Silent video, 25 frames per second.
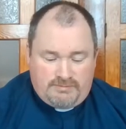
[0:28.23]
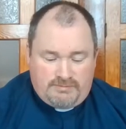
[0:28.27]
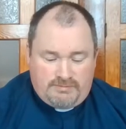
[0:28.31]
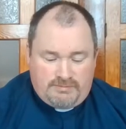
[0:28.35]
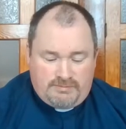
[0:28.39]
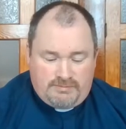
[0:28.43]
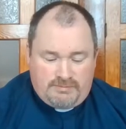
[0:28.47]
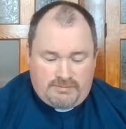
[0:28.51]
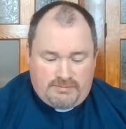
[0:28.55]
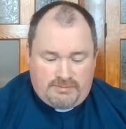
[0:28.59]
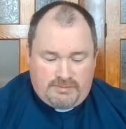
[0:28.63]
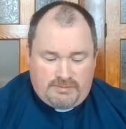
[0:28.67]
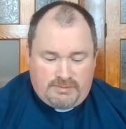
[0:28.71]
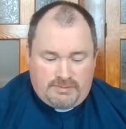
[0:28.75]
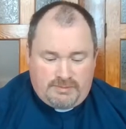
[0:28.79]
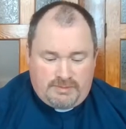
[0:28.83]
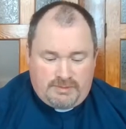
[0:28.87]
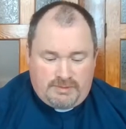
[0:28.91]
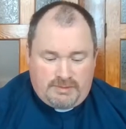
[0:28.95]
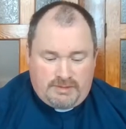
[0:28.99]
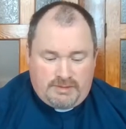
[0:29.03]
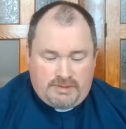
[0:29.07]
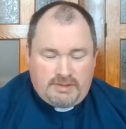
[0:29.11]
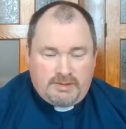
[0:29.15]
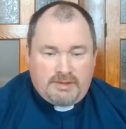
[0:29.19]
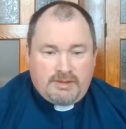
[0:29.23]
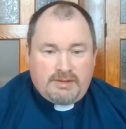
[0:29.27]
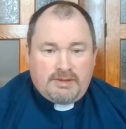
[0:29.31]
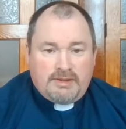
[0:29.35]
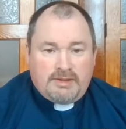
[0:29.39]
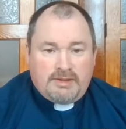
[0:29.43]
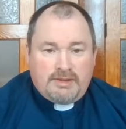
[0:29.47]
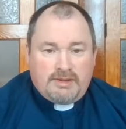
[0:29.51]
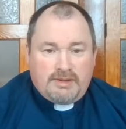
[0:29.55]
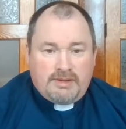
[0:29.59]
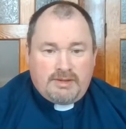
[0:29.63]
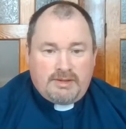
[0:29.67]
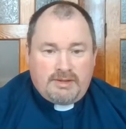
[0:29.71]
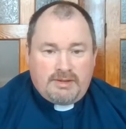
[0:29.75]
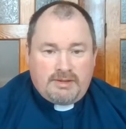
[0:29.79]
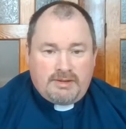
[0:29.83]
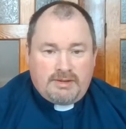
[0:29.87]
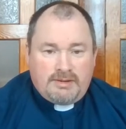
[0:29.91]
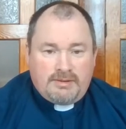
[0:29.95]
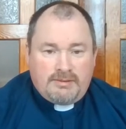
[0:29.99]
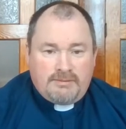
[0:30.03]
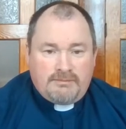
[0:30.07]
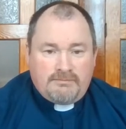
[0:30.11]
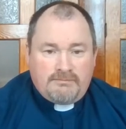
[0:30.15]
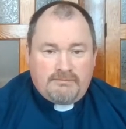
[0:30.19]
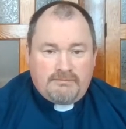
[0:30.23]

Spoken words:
(silence)